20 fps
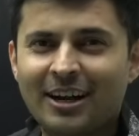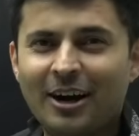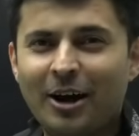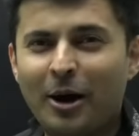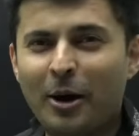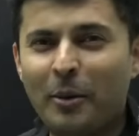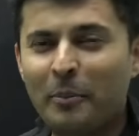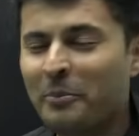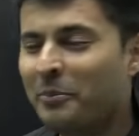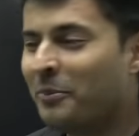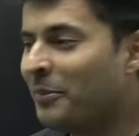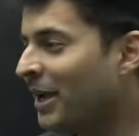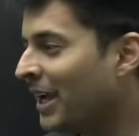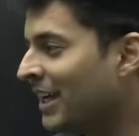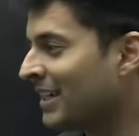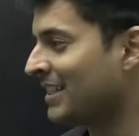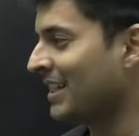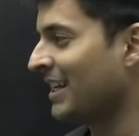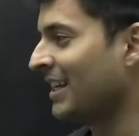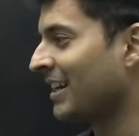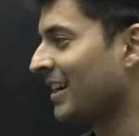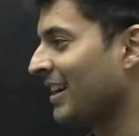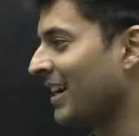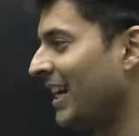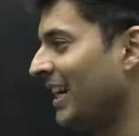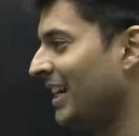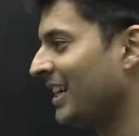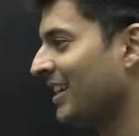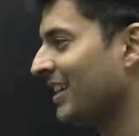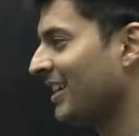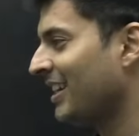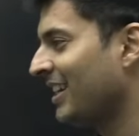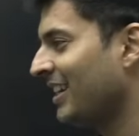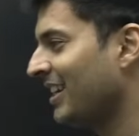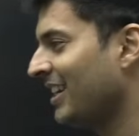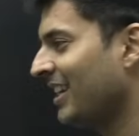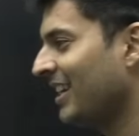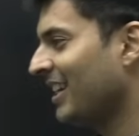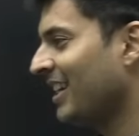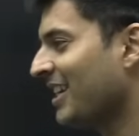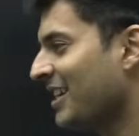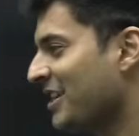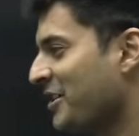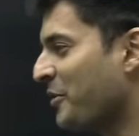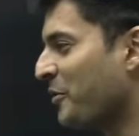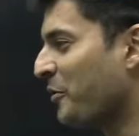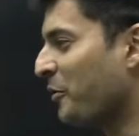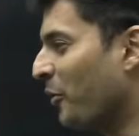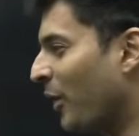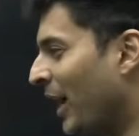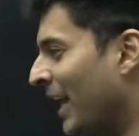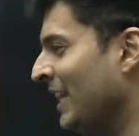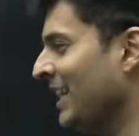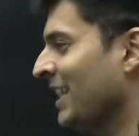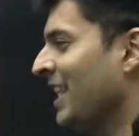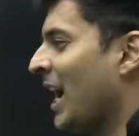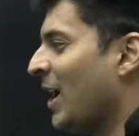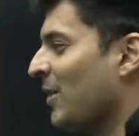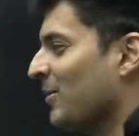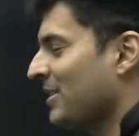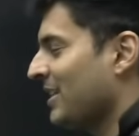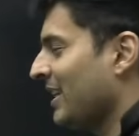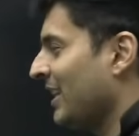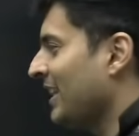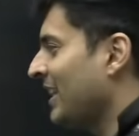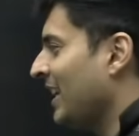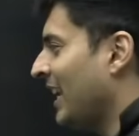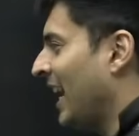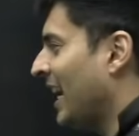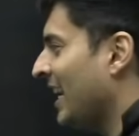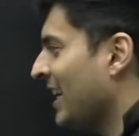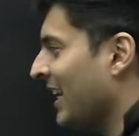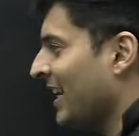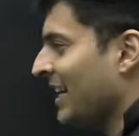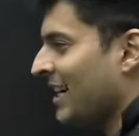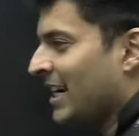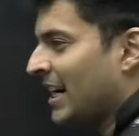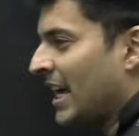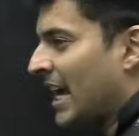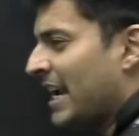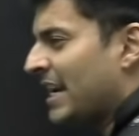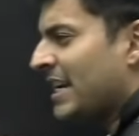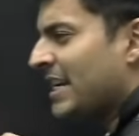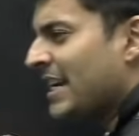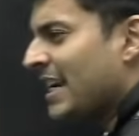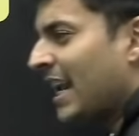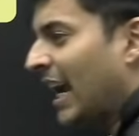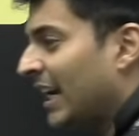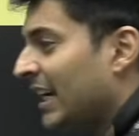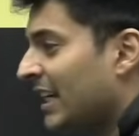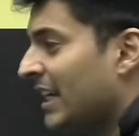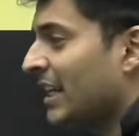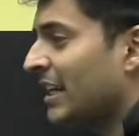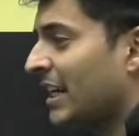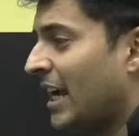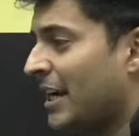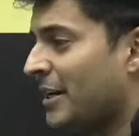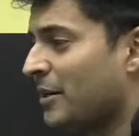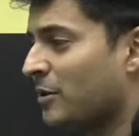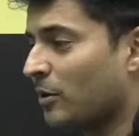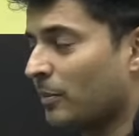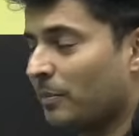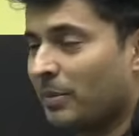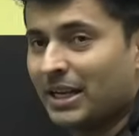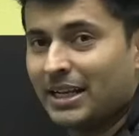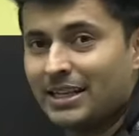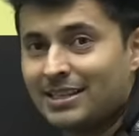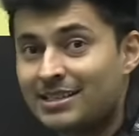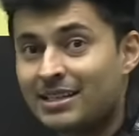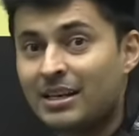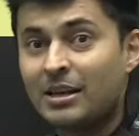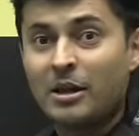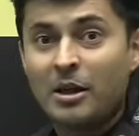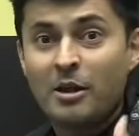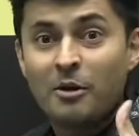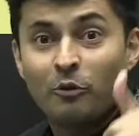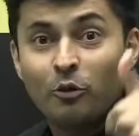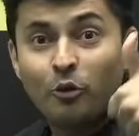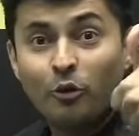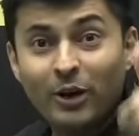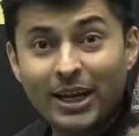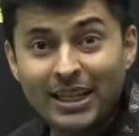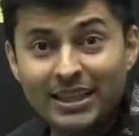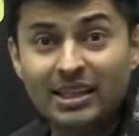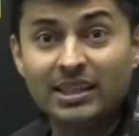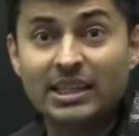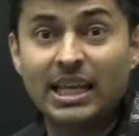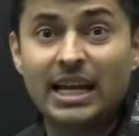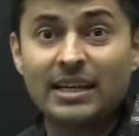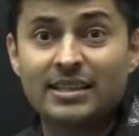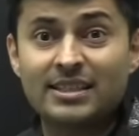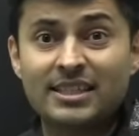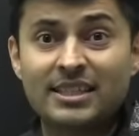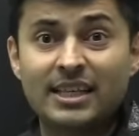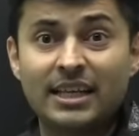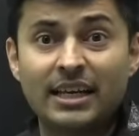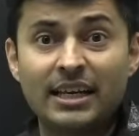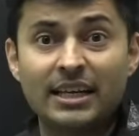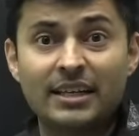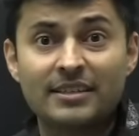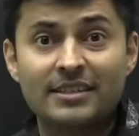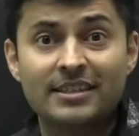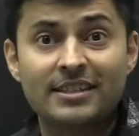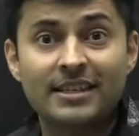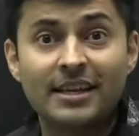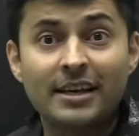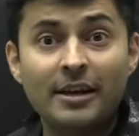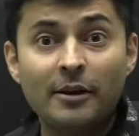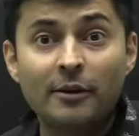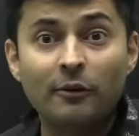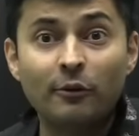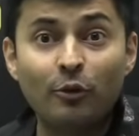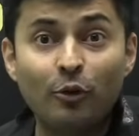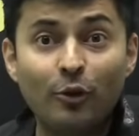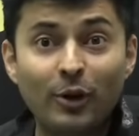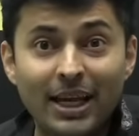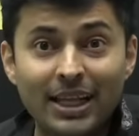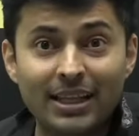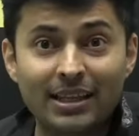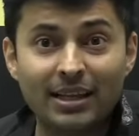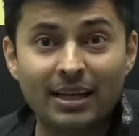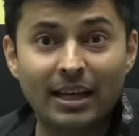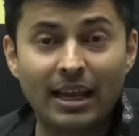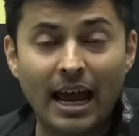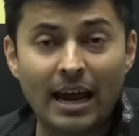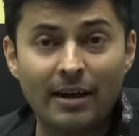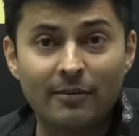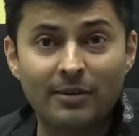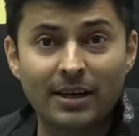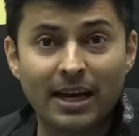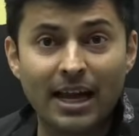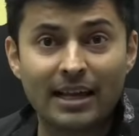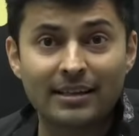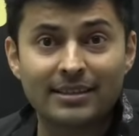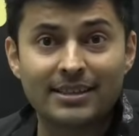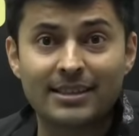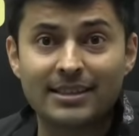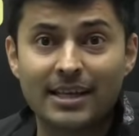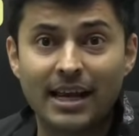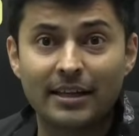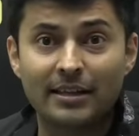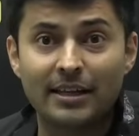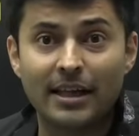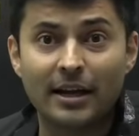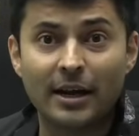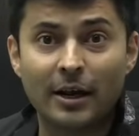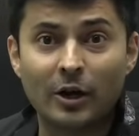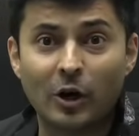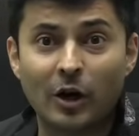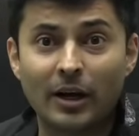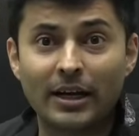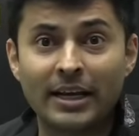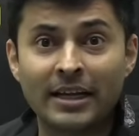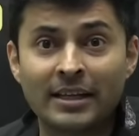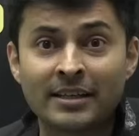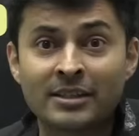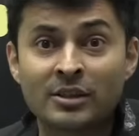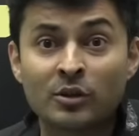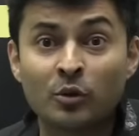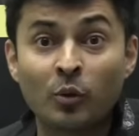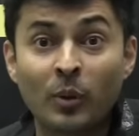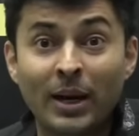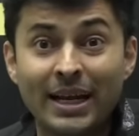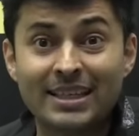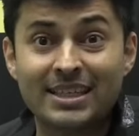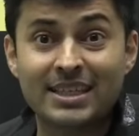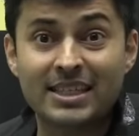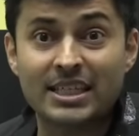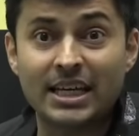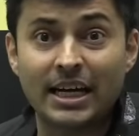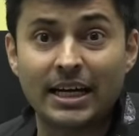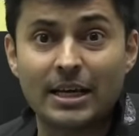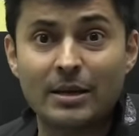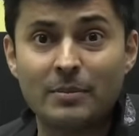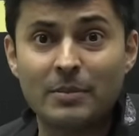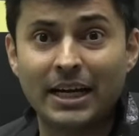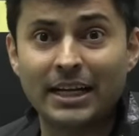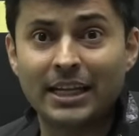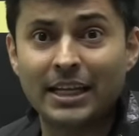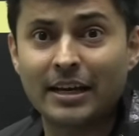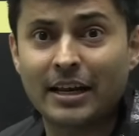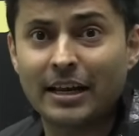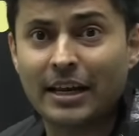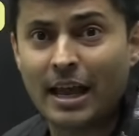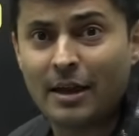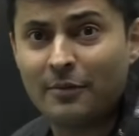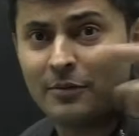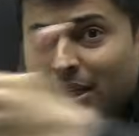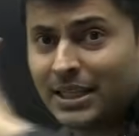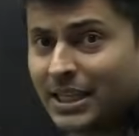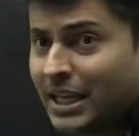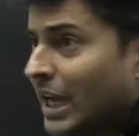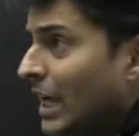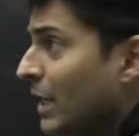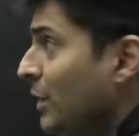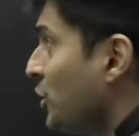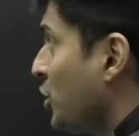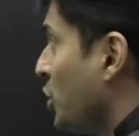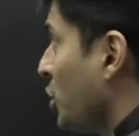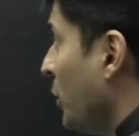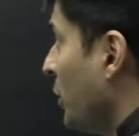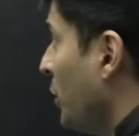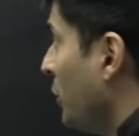Amazing, right? 1,999 rupees with the test series, with live classes and the recordings, with study material, everything I'll show